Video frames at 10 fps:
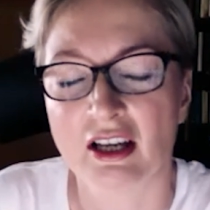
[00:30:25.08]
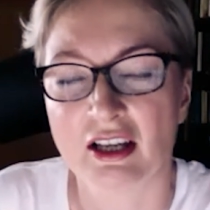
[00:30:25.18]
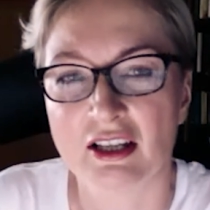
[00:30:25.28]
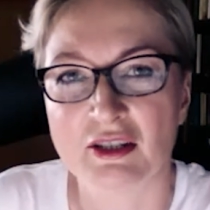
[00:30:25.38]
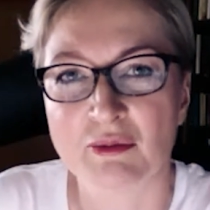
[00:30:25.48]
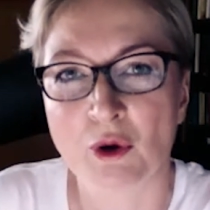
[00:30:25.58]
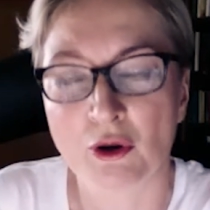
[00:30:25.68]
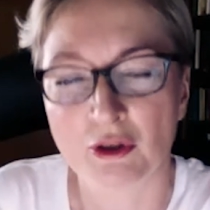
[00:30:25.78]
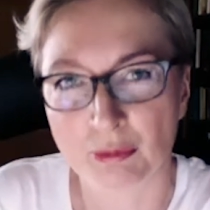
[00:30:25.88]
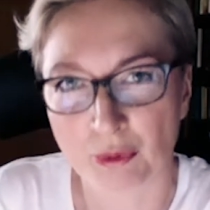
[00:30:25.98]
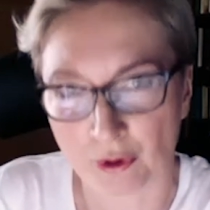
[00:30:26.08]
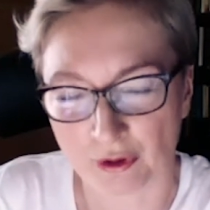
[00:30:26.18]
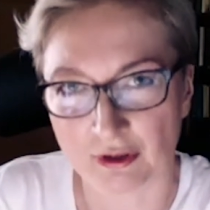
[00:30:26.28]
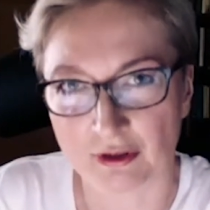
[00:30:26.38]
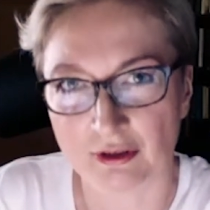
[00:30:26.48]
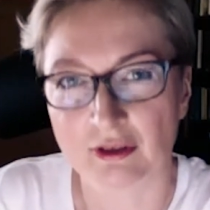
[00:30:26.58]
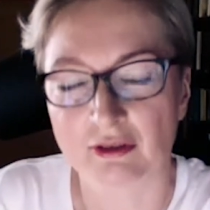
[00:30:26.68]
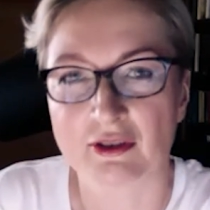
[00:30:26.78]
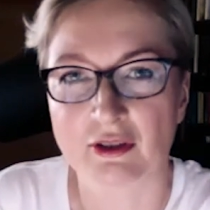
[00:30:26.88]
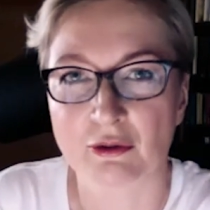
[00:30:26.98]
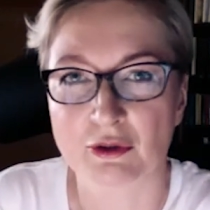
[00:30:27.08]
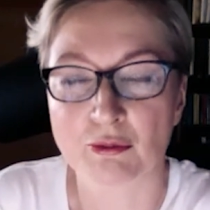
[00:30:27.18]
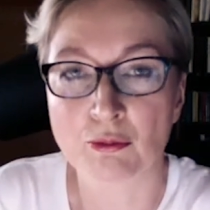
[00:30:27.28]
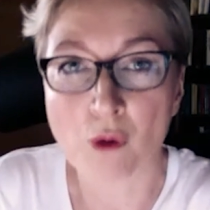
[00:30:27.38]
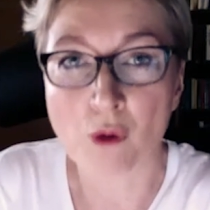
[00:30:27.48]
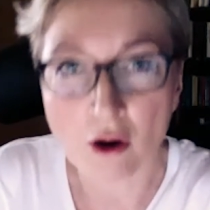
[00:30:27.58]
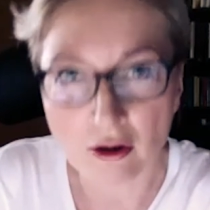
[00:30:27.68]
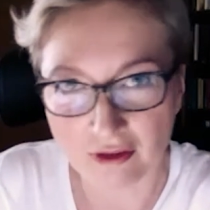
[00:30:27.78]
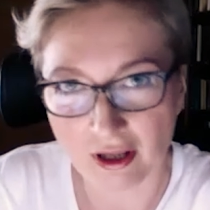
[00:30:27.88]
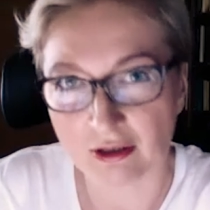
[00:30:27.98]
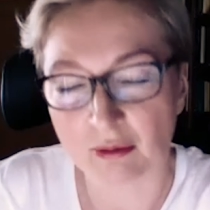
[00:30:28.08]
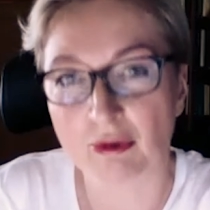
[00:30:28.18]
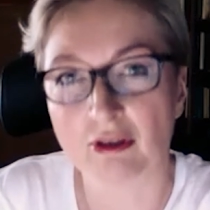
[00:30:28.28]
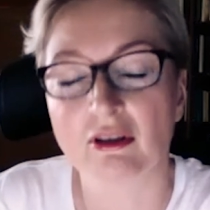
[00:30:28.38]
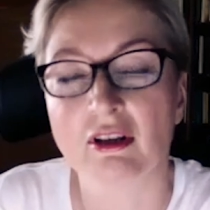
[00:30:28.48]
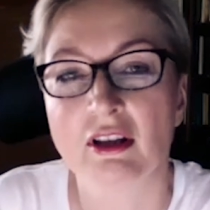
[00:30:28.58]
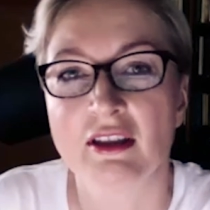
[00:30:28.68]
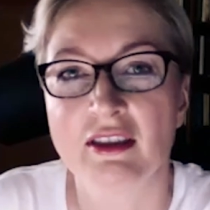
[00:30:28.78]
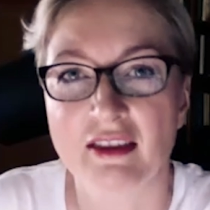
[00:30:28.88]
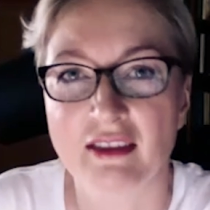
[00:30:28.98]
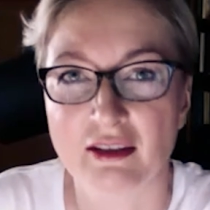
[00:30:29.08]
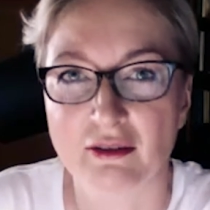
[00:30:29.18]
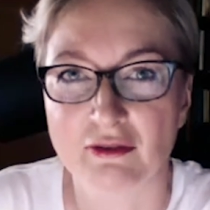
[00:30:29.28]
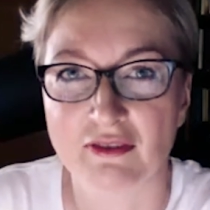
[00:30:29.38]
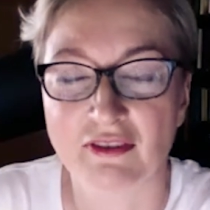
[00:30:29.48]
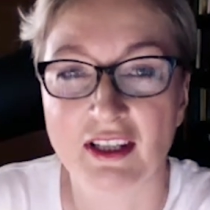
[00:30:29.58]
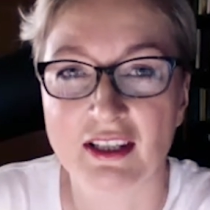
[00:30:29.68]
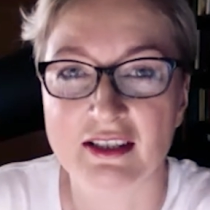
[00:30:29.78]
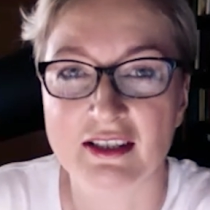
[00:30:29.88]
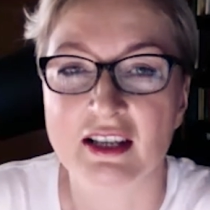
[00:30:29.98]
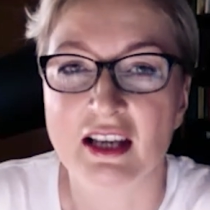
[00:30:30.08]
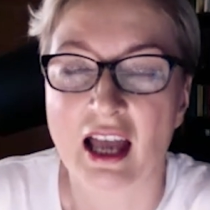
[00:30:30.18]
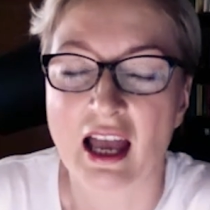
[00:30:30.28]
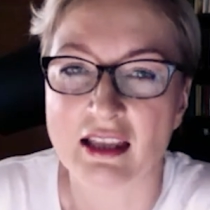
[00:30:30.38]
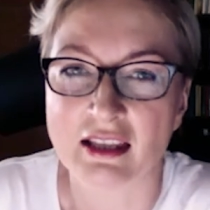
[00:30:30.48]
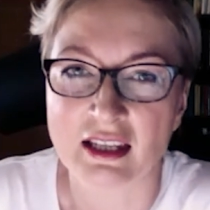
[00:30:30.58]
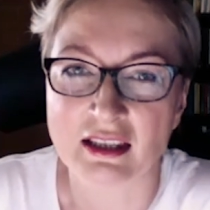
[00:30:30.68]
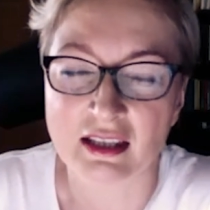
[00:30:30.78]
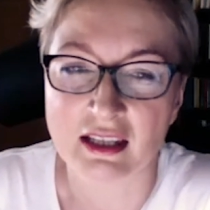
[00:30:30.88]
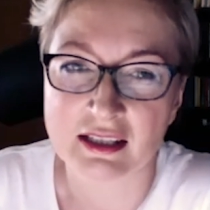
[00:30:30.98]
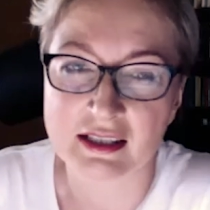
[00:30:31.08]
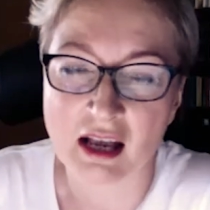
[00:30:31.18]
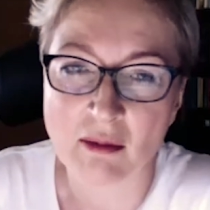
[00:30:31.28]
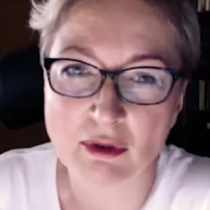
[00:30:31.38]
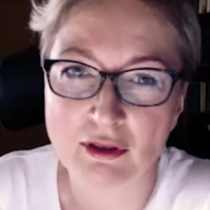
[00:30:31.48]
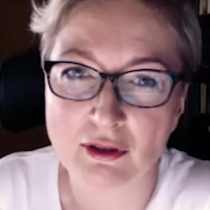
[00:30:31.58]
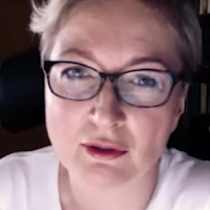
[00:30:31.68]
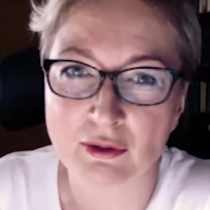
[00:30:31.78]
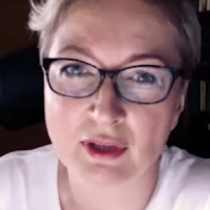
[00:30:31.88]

is more important, so is more valuable than that of the fetus. And in the example you